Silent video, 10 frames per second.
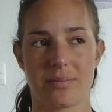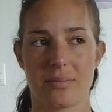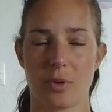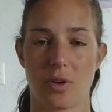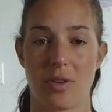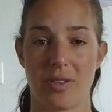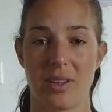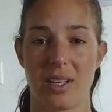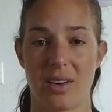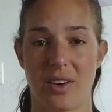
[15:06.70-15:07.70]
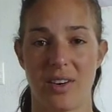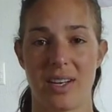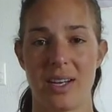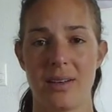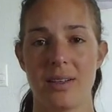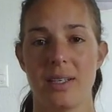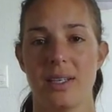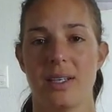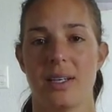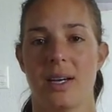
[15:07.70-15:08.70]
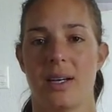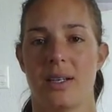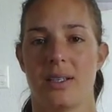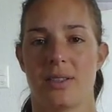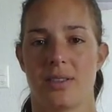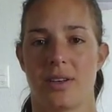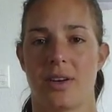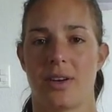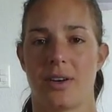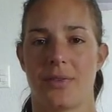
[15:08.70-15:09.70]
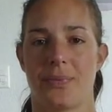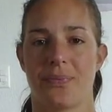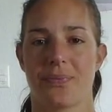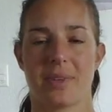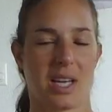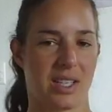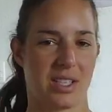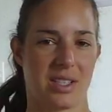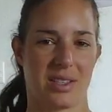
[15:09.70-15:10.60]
more often than not now. So yeah,